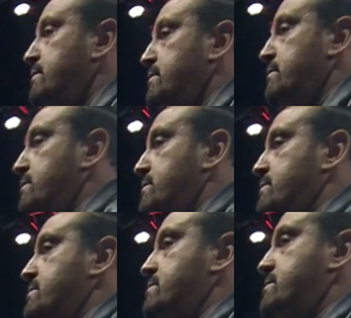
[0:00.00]

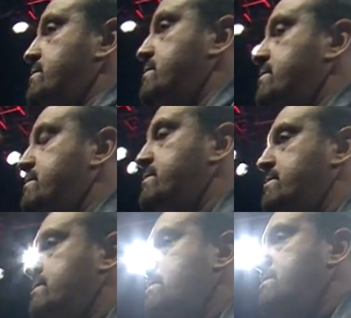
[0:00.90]

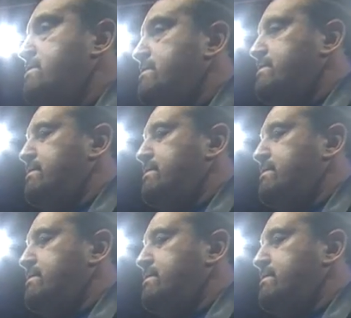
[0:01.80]
[no speech]